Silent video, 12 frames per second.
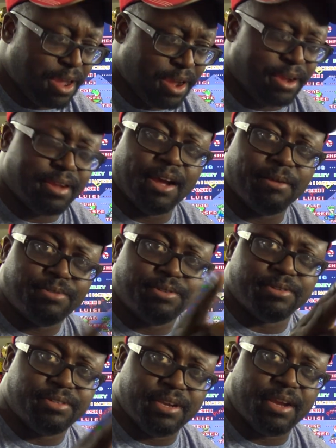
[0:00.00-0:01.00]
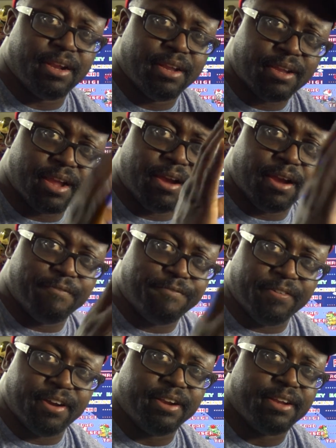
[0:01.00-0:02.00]
hey, I'm Sure Shannon. Y'all have
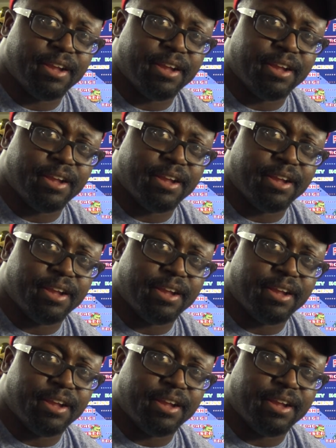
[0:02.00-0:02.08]
fun.